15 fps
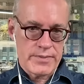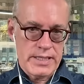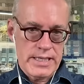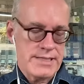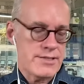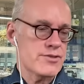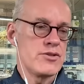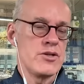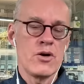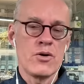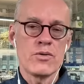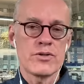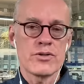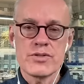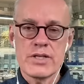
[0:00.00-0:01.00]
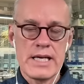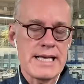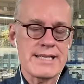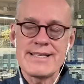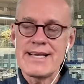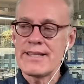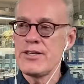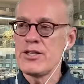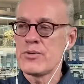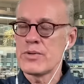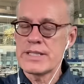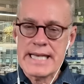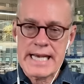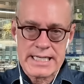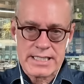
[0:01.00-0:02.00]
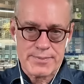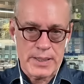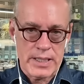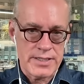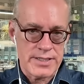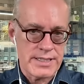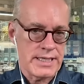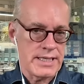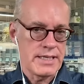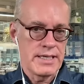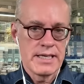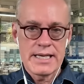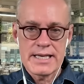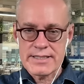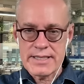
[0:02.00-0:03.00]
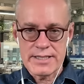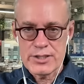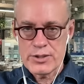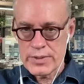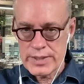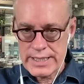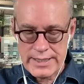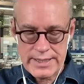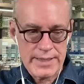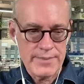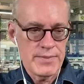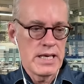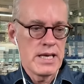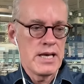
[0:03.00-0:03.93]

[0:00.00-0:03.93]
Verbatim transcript: It's no, it has nothing to do with tax policy, has nothing to do with anything.